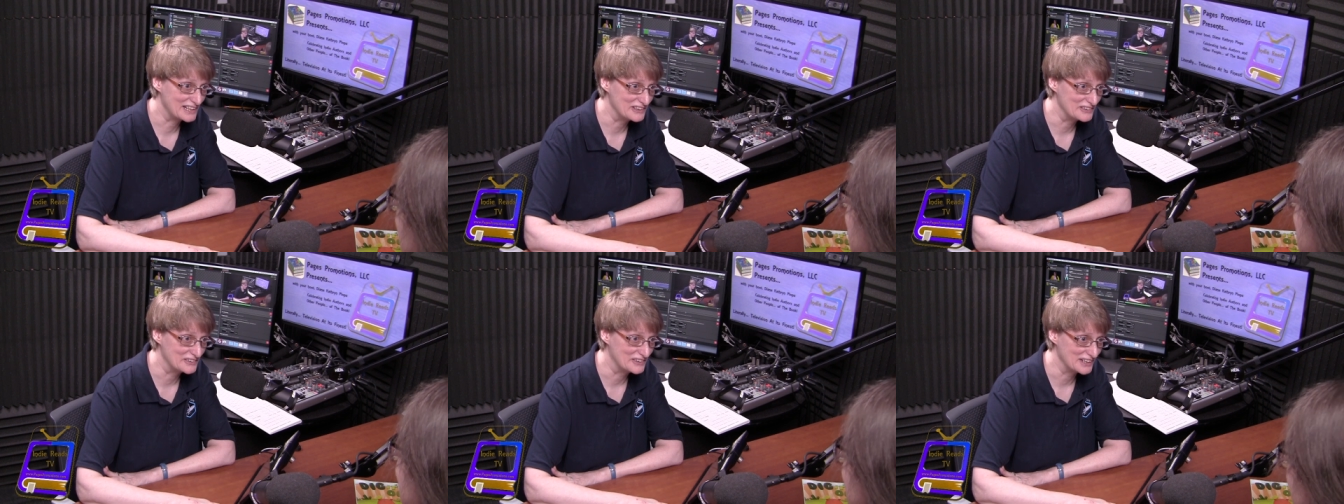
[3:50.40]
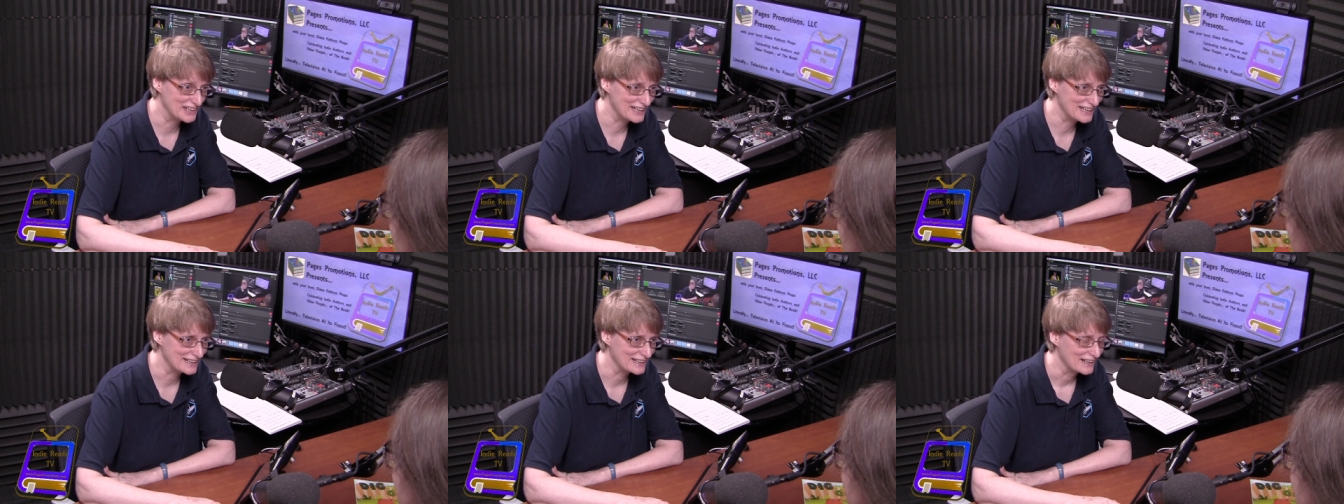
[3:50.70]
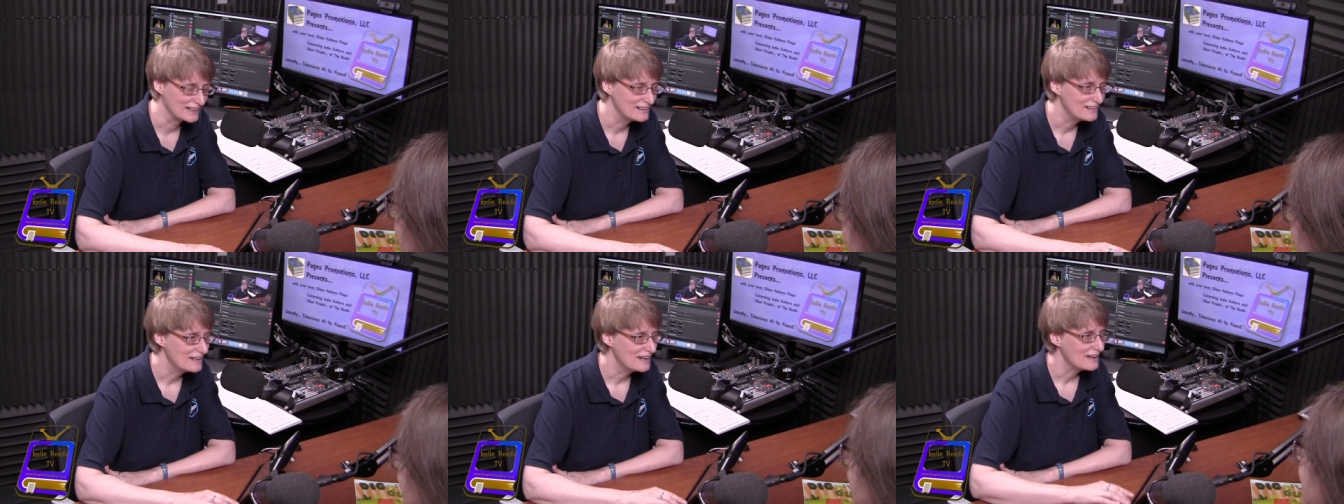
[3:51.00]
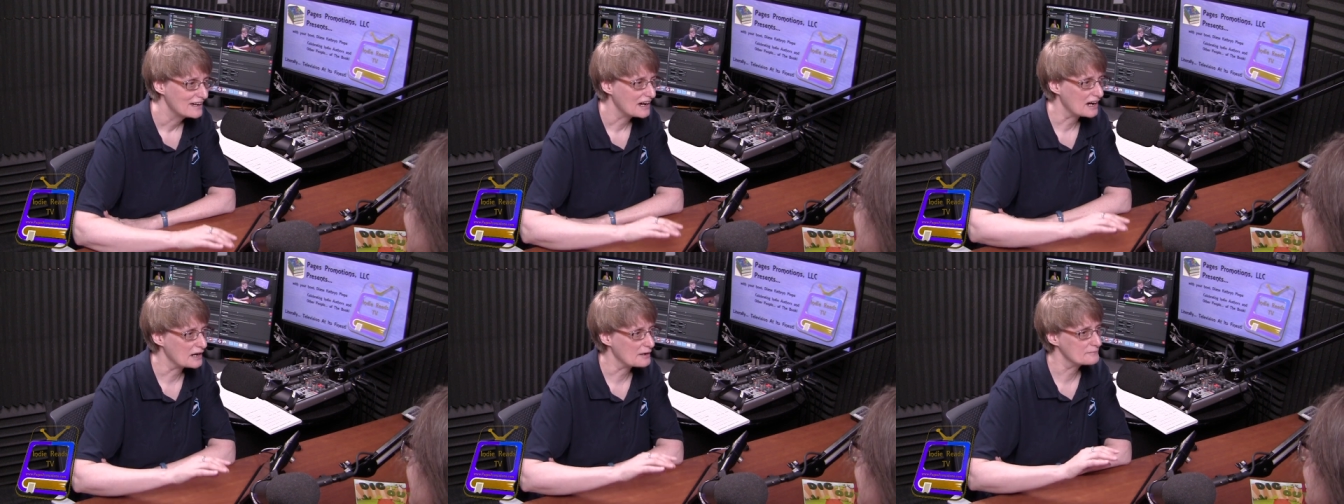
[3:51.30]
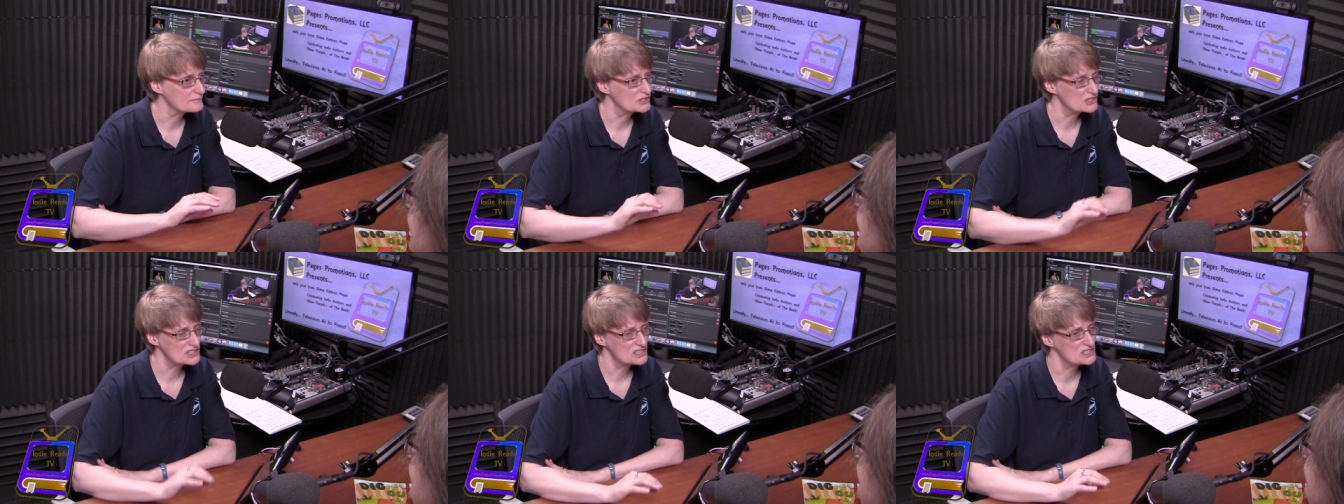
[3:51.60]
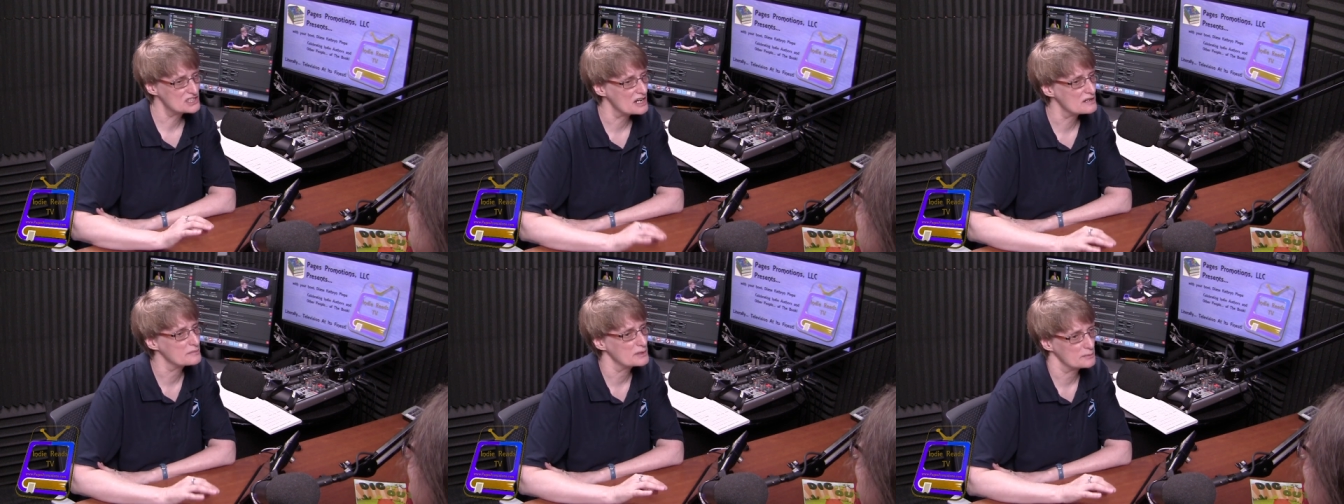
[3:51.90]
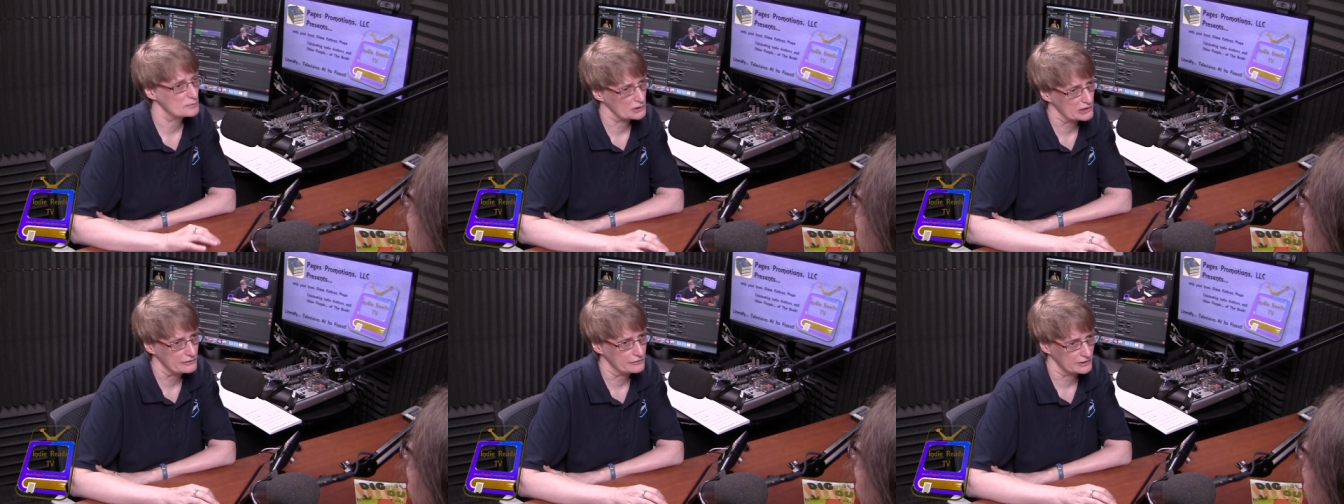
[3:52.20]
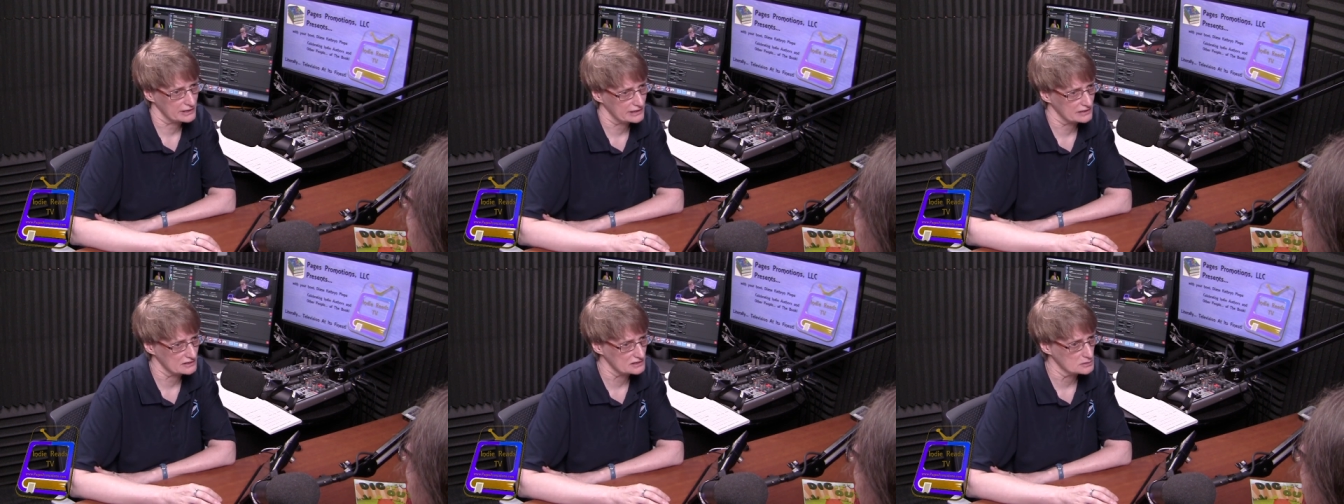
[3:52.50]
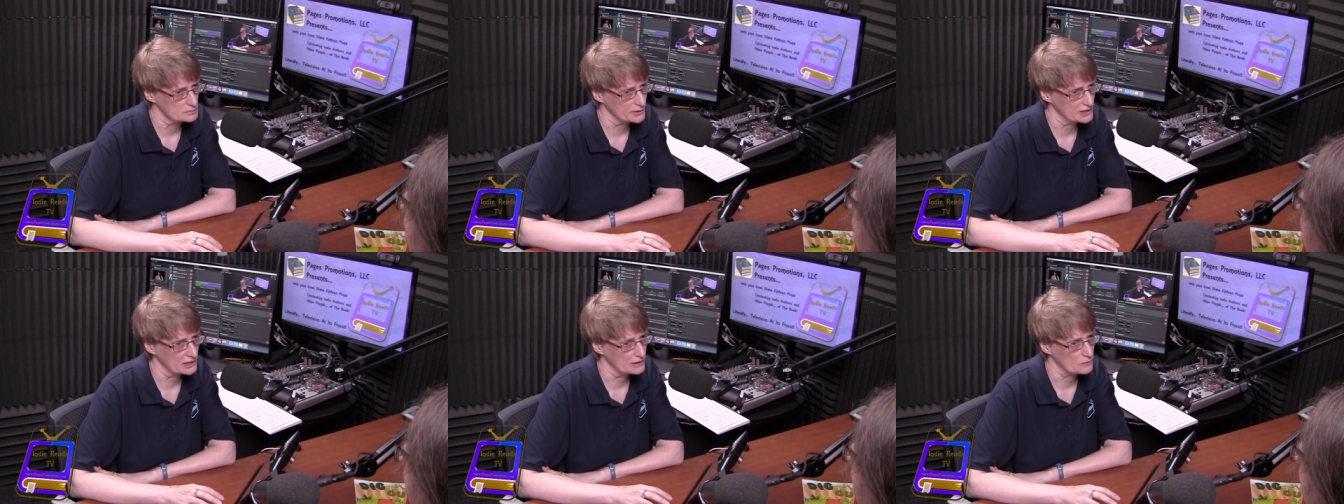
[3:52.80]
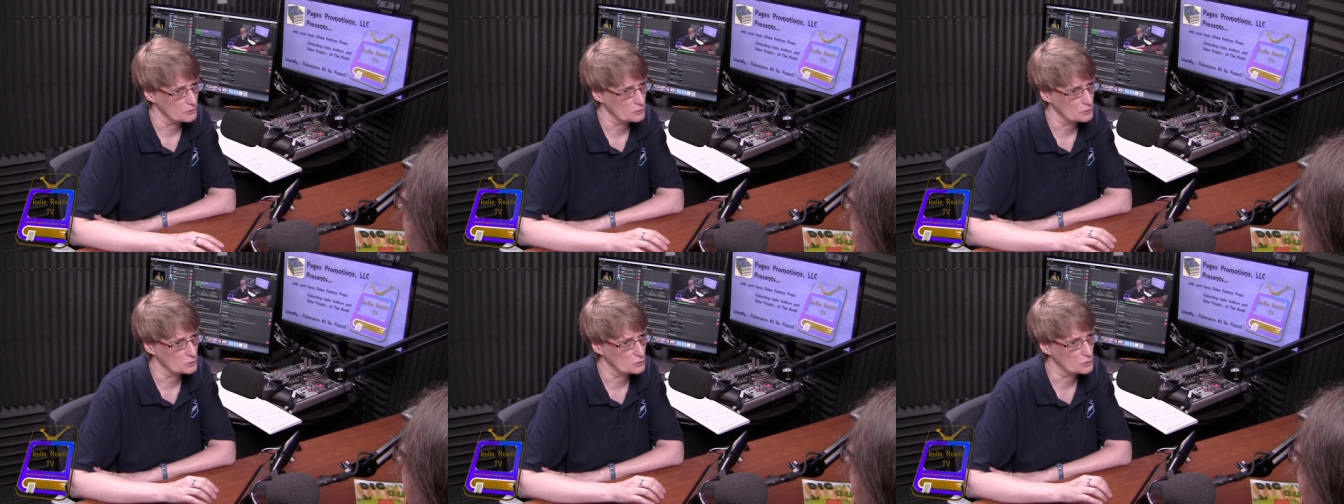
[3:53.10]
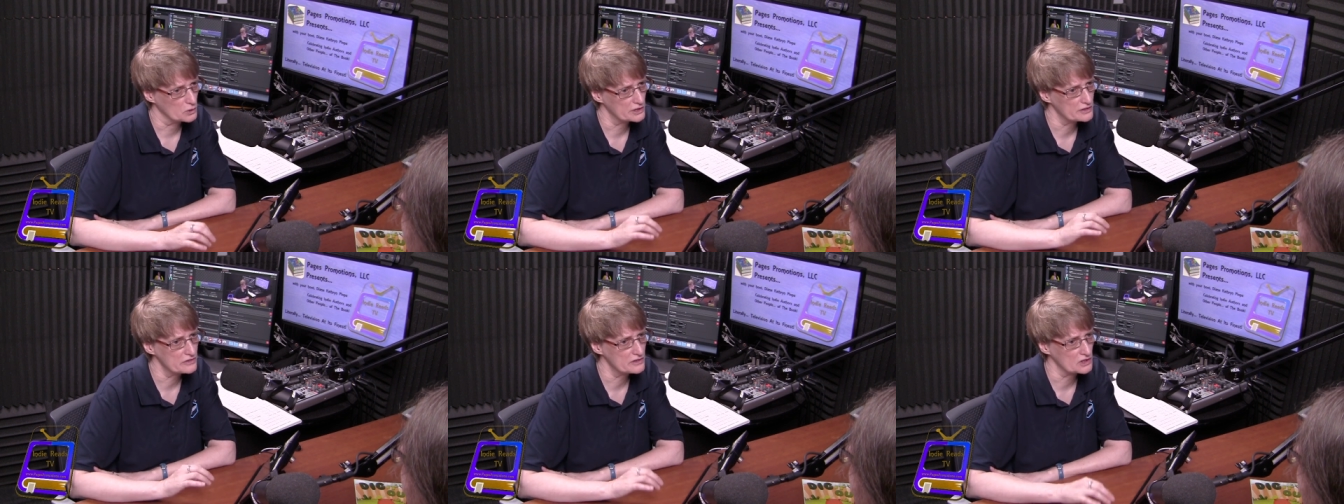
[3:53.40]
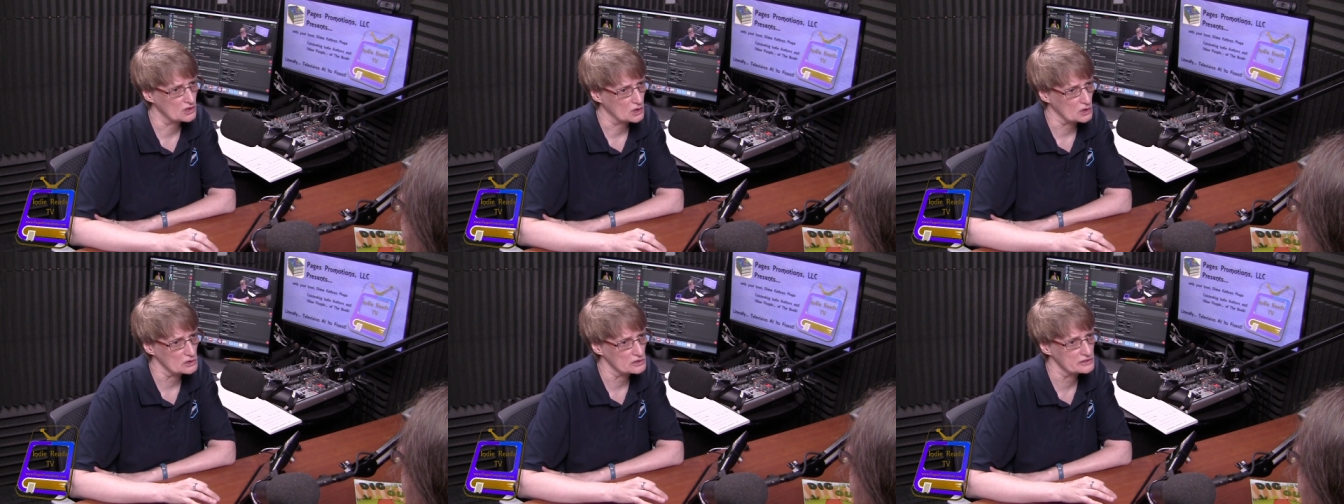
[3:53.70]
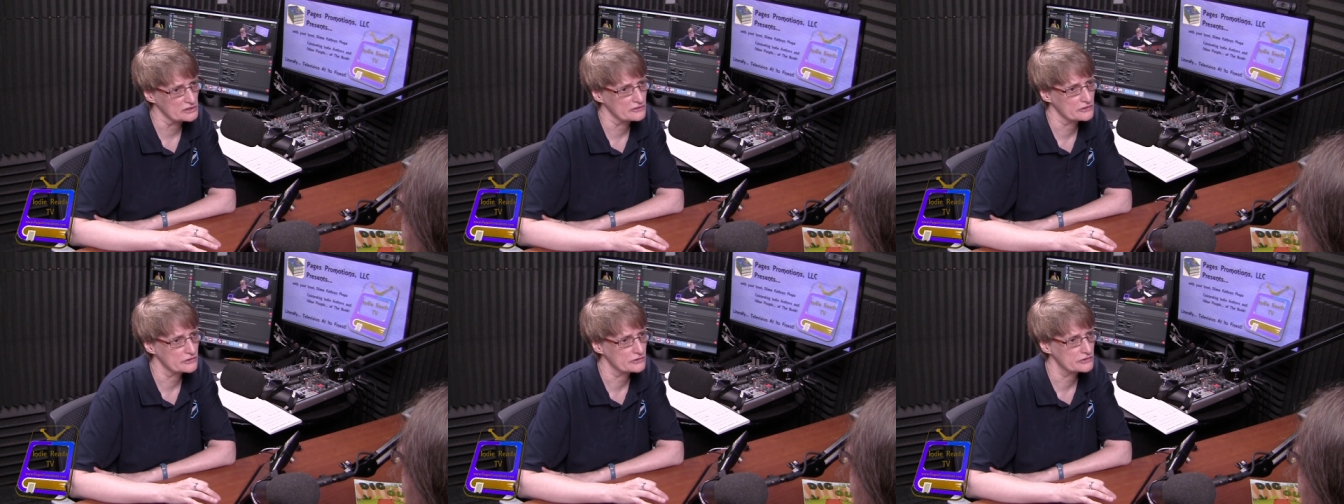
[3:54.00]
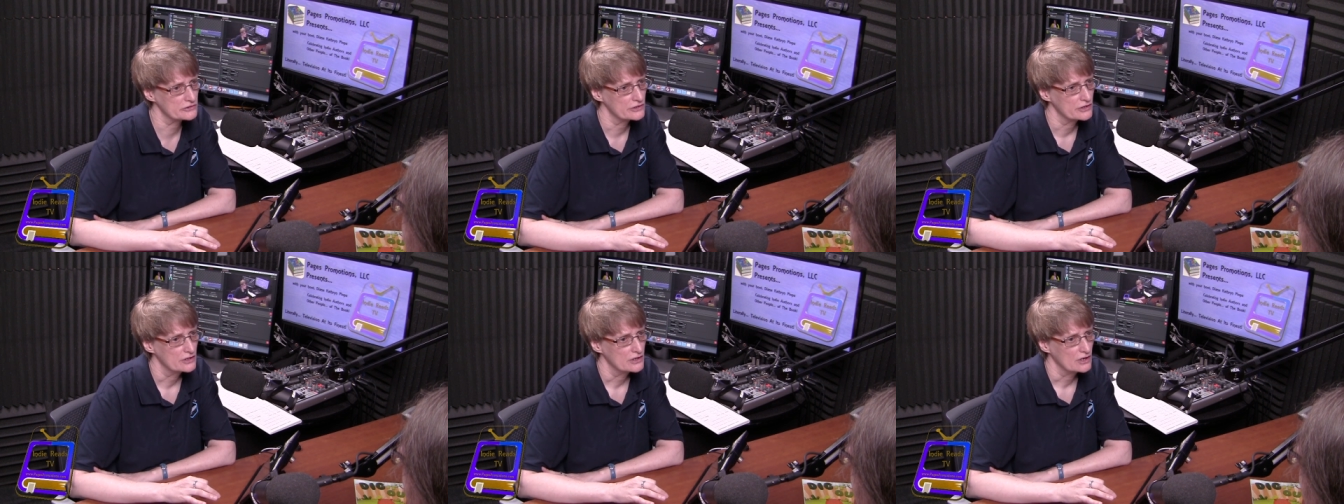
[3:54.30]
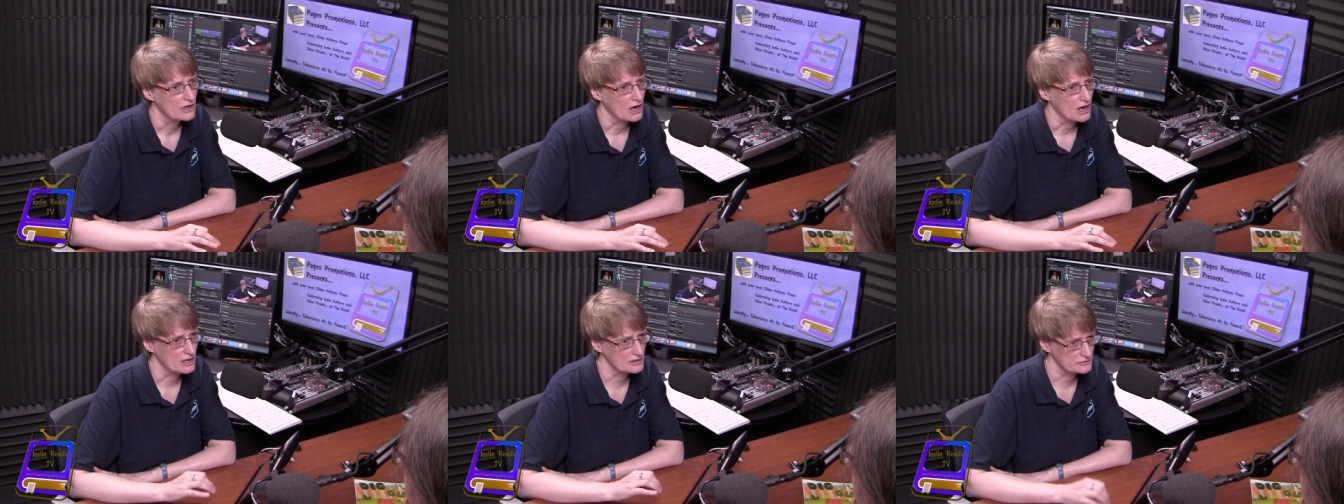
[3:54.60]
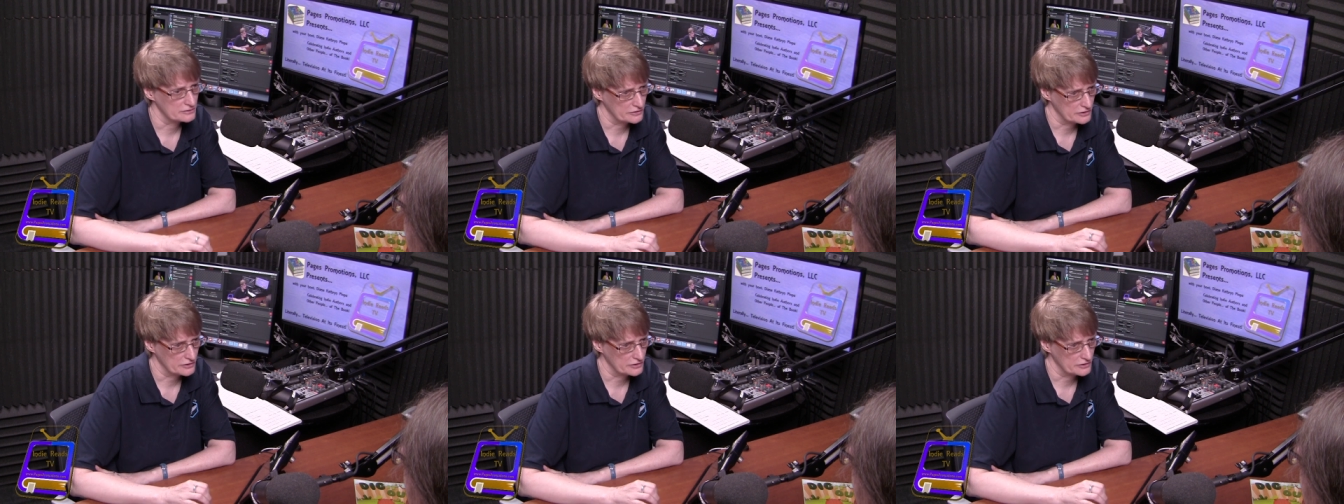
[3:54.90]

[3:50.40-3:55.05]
did. um, just tell me briefly a little bit mm-hmm. what are the goals of the